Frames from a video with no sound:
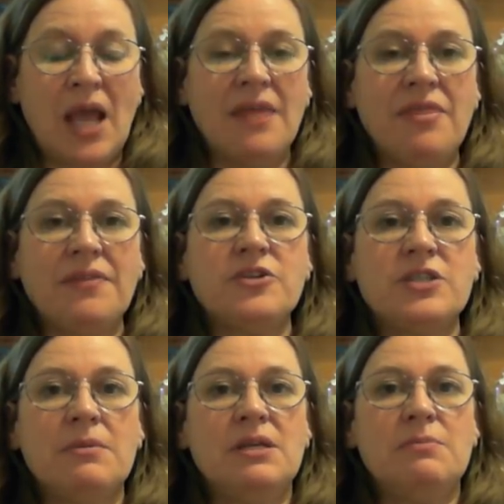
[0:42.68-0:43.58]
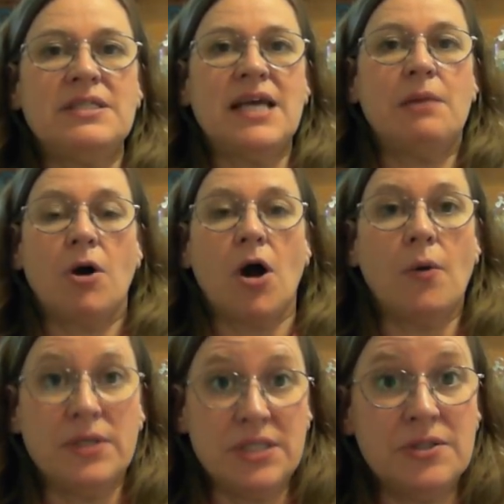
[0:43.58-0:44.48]
think there's something to be said about
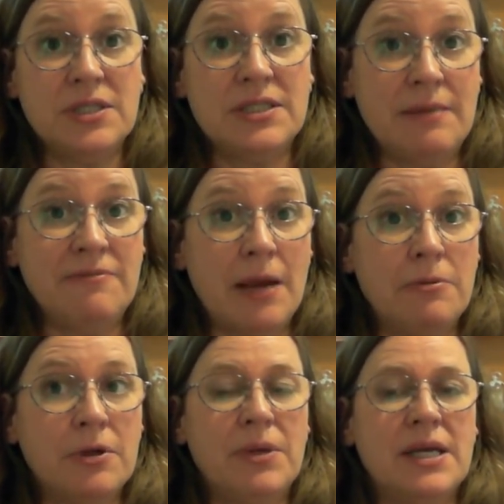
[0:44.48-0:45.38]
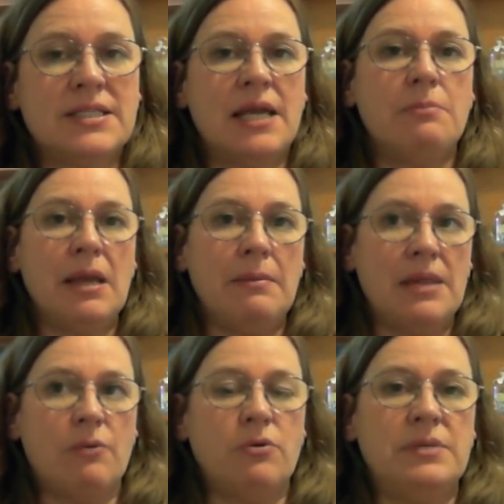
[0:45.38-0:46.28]
always using the same fabric, because then maybe
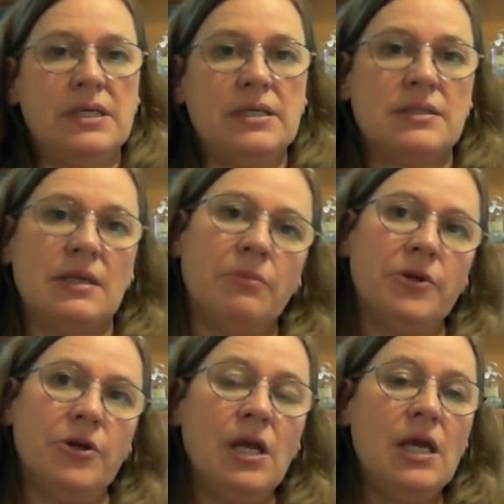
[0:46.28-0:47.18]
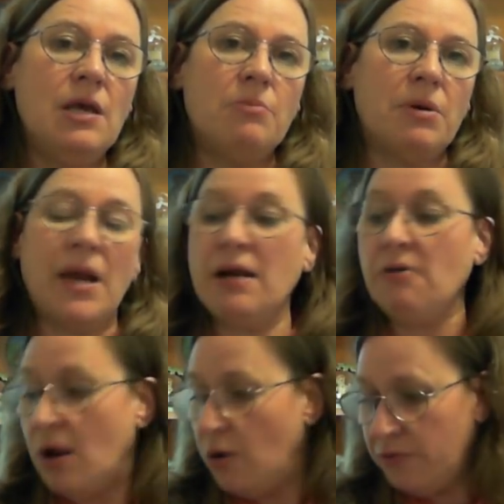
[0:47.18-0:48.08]
that would be simpler, but mine
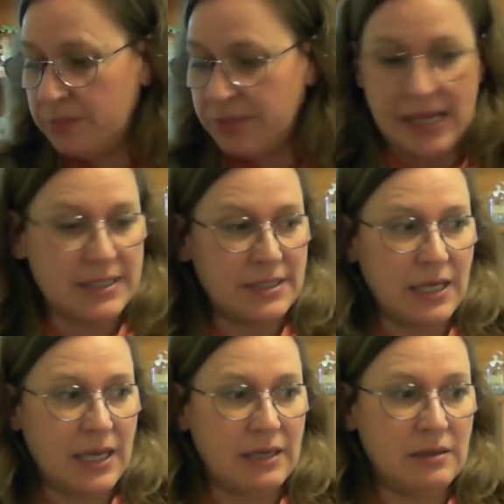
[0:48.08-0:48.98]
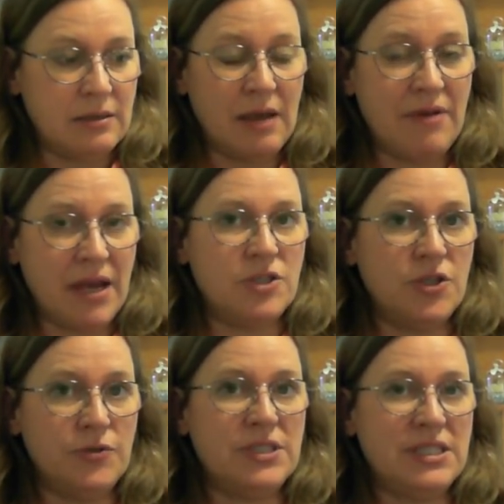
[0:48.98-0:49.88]
are all over the place and I've had
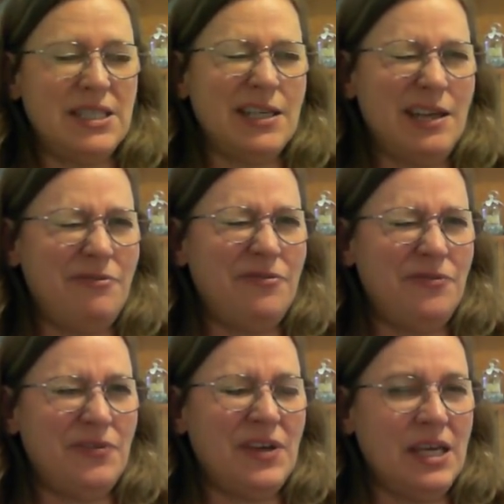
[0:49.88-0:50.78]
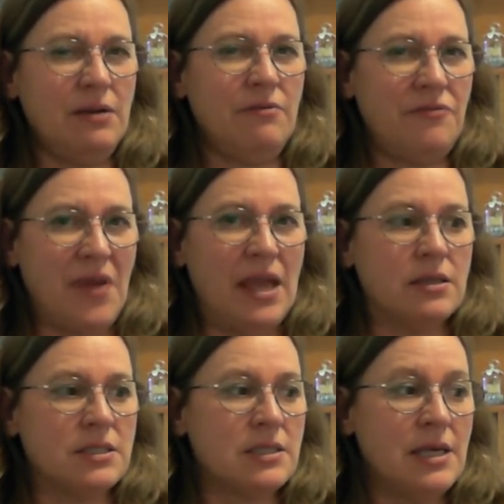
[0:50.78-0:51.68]
2 significant
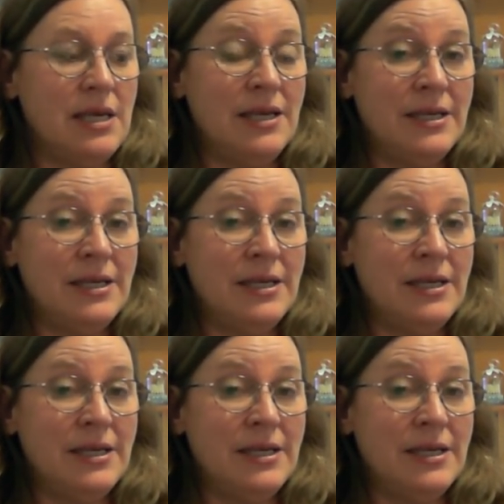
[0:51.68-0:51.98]
fails.